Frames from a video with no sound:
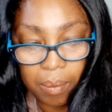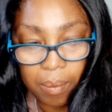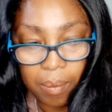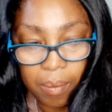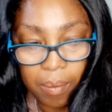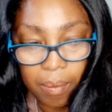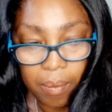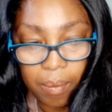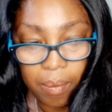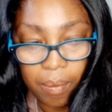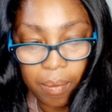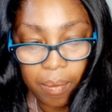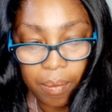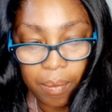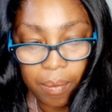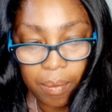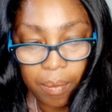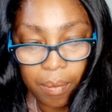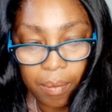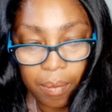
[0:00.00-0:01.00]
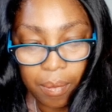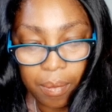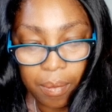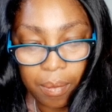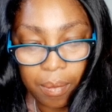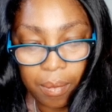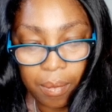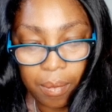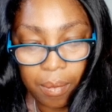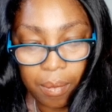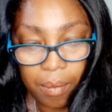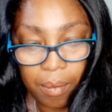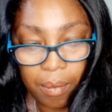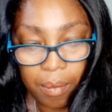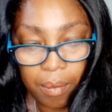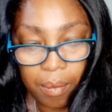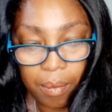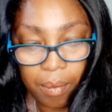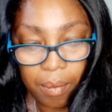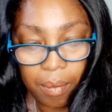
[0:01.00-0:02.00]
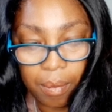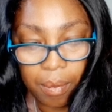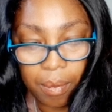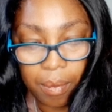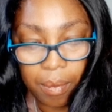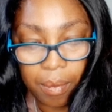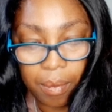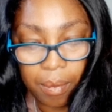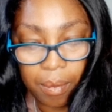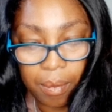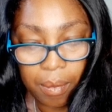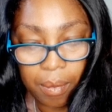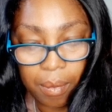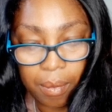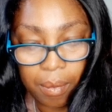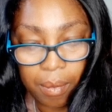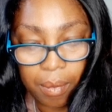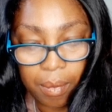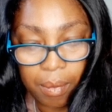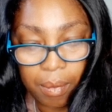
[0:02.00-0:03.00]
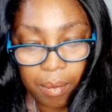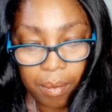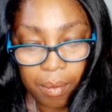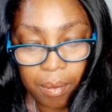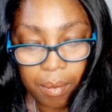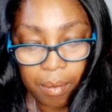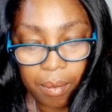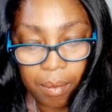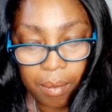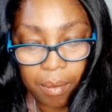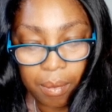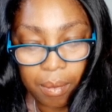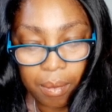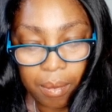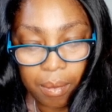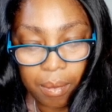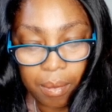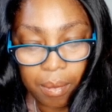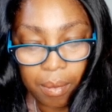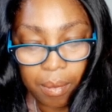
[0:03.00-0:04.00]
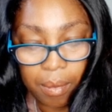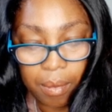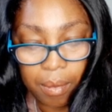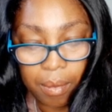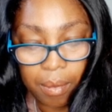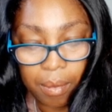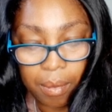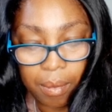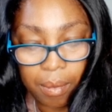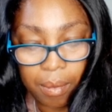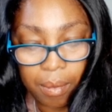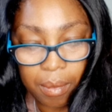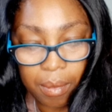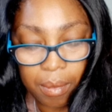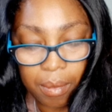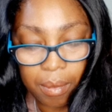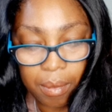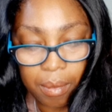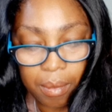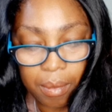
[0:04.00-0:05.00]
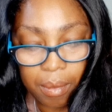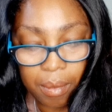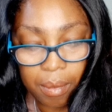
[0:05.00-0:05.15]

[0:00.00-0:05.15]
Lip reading: (silence)